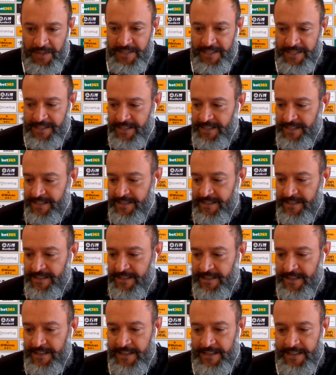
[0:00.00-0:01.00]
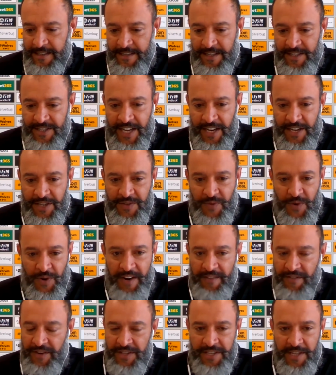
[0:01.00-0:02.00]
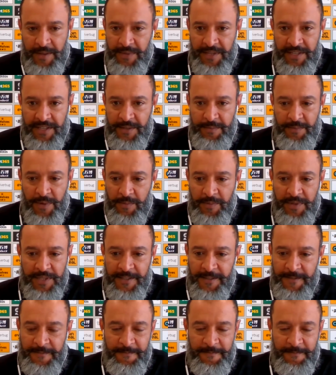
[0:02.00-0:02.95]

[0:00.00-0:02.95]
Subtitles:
This is the challenge for every team in this moment.